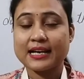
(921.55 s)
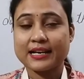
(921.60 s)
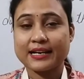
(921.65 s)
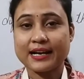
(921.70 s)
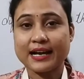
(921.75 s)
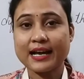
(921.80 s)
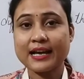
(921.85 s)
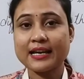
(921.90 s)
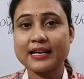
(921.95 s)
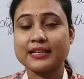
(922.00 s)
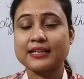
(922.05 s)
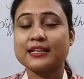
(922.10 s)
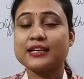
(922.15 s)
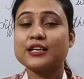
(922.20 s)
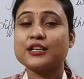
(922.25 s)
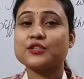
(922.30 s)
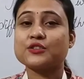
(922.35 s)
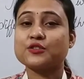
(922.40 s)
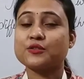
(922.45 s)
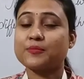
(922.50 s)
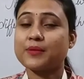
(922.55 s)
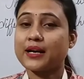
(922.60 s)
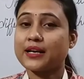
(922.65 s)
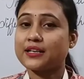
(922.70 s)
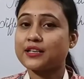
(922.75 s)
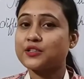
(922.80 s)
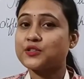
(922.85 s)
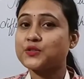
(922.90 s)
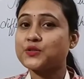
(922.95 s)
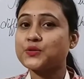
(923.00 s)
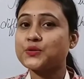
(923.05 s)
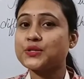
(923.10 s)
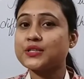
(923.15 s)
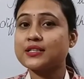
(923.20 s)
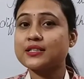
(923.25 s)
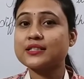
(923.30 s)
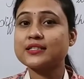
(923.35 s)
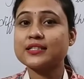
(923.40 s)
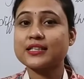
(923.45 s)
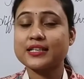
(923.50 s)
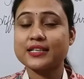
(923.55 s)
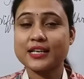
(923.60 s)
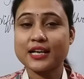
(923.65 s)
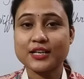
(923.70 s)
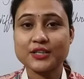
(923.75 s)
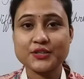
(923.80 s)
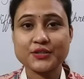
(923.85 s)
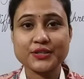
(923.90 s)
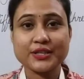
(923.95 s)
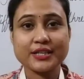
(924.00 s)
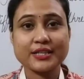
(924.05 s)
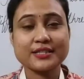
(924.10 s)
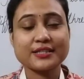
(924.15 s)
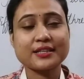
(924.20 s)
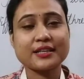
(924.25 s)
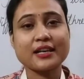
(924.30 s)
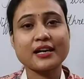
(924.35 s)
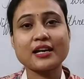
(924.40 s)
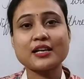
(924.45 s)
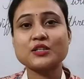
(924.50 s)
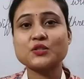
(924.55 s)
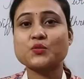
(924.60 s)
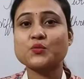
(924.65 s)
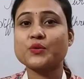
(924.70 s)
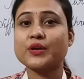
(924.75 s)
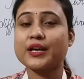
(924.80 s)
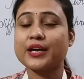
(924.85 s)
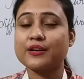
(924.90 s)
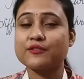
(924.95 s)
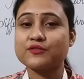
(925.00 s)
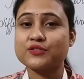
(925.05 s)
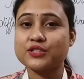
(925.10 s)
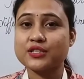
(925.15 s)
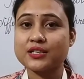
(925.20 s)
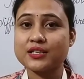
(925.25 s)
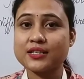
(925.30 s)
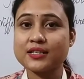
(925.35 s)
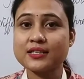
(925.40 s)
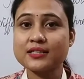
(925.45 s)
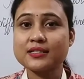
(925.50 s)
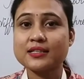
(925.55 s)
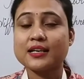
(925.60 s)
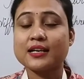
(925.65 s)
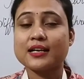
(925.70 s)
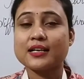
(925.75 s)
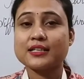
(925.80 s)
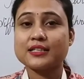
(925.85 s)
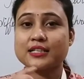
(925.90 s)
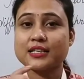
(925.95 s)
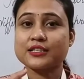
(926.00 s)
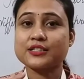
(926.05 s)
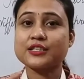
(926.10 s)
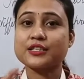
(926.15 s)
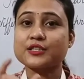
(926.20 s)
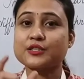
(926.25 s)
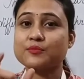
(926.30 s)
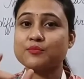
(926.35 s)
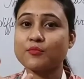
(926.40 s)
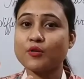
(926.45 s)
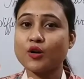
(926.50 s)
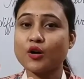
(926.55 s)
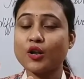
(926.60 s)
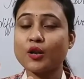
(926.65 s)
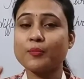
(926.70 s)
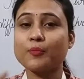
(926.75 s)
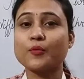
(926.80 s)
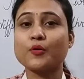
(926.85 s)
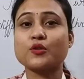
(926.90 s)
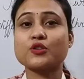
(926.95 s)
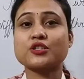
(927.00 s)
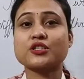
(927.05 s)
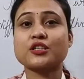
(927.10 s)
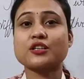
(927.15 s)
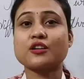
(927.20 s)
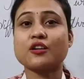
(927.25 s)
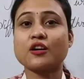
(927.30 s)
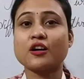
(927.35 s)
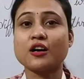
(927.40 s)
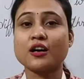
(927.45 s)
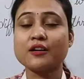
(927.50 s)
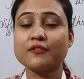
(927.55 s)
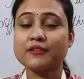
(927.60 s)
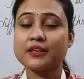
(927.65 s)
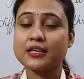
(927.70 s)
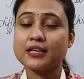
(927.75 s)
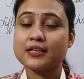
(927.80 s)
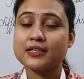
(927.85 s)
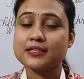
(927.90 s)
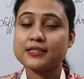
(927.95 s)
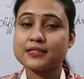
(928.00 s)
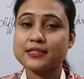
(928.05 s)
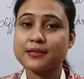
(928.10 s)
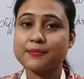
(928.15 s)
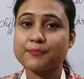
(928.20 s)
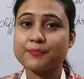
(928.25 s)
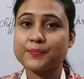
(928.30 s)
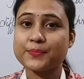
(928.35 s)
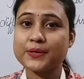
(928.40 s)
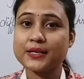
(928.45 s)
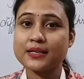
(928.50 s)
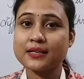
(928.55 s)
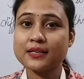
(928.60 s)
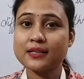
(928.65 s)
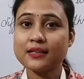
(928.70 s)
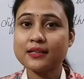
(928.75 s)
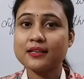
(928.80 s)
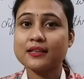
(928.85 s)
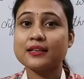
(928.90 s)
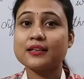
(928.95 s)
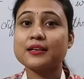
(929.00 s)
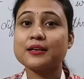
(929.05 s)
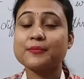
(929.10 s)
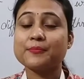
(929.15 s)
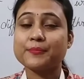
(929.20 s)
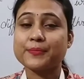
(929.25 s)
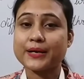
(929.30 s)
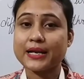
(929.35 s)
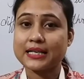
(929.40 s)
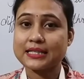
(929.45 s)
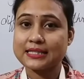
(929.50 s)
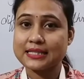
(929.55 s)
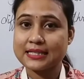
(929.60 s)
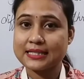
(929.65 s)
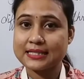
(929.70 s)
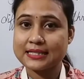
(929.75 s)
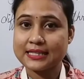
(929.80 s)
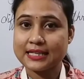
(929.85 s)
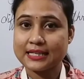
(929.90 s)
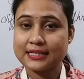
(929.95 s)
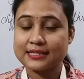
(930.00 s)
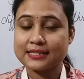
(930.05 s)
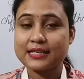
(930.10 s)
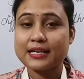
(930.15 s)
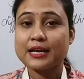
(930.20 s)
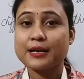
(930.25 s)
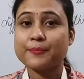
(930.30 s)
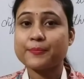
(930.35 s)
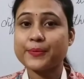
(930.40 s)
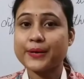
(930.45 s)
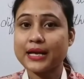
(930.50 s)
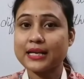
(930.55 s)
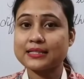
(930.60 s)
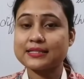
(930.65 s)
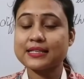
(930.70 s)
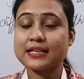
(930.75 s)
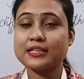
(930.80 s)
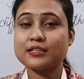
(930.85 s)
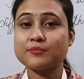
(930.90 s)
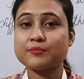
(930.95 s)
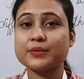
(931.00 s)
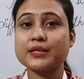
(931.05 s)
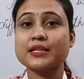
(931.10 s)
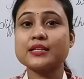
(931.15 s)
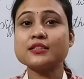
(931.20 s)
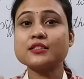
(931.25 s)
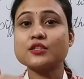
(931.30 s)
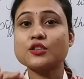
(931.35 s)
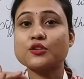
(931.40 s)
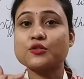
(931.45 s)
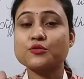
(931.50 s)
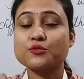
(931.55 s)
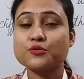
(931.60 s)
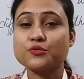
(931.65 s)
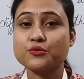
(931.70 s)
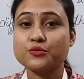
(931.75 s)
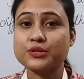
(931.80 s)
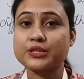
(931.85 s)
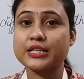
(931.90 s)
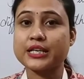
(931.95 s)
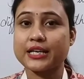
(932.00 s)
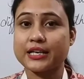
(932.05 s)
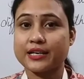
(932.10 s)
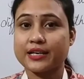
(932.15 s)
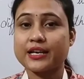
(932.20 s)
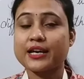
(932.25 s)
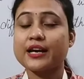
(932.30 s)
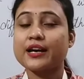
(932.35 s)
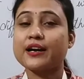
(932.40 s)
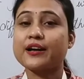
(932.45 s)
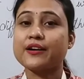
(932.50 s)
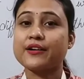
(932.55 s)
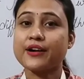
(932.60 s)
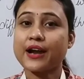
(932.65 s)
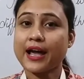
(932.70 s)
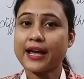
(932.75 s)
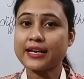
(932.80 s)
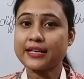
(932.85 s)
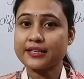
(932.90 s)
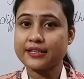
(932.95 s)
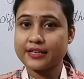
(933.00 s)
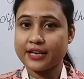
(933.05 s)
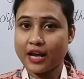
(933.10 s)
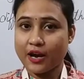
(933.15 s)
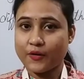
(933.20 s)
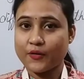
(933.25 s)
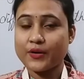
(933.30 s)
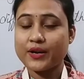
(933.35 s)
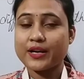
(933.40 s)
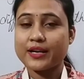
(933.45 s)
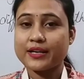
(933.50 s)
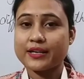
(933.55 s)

Right? So my dear students, in our today's class we have just touched a small portion of simple present tense. Present means today, right now.